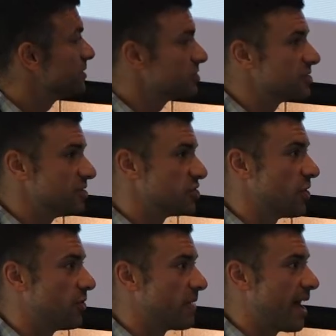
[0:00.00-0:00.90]
is just to
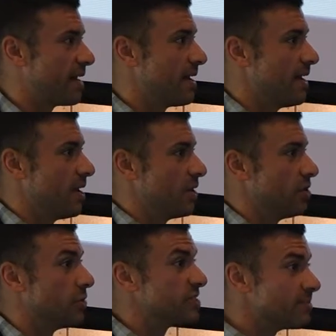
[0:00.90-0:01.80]
show that,
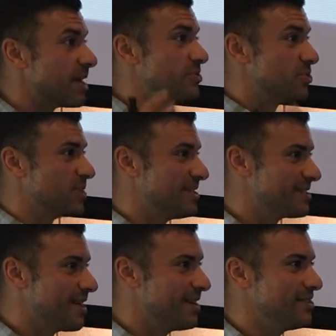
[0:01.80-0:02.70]
sometimes we read
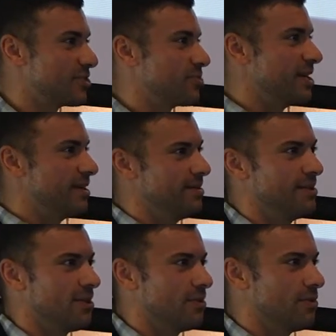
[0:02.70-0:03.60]
studies or read,
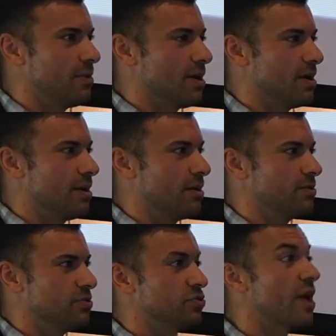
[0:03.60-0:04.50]

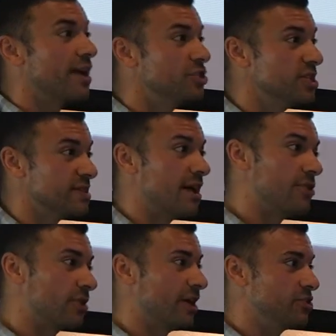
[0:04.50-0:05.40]
strategies in
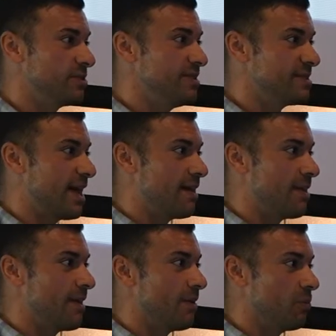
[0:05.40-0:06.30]
other countries,
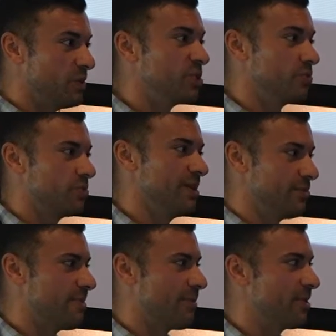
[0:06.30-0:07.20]
and we should really
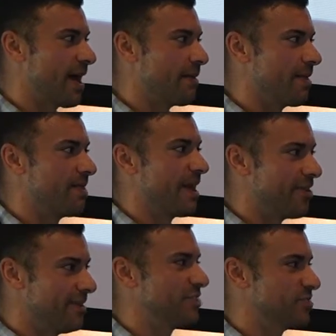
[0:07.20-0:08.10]
remember that
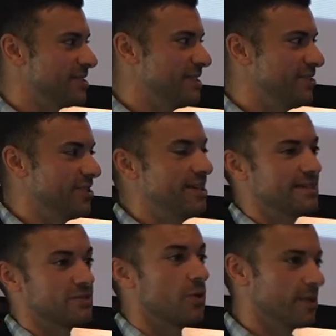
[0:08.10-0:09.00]
their electricity grid
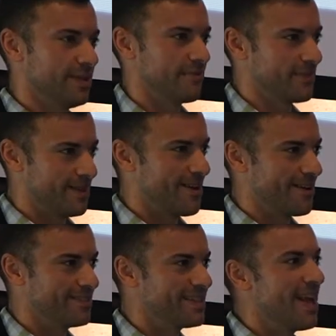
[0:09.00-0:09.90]
is totally different than
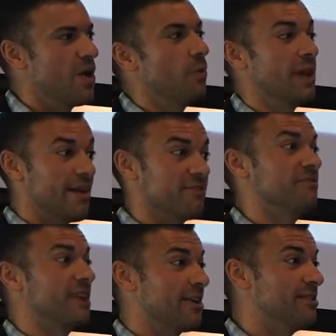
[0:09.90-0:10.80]
ours. We have
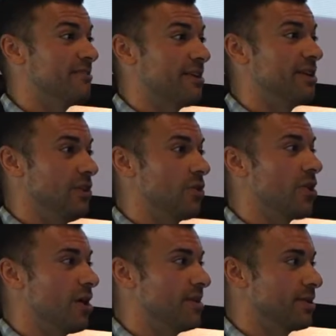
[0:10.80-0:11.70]
a very, very low
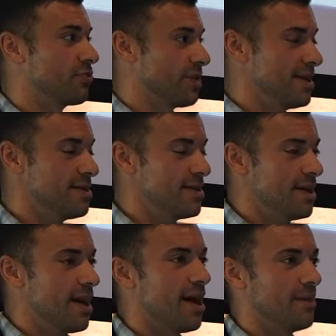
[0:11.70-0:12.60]
carbon grid,
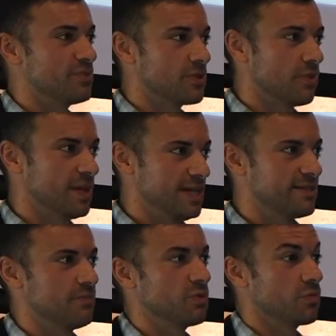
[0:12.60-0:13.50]
so we need
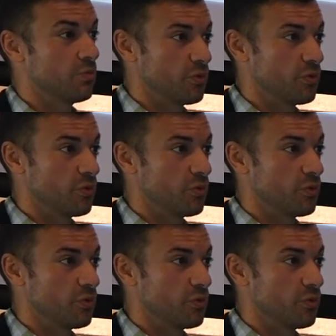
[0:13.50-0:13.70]
to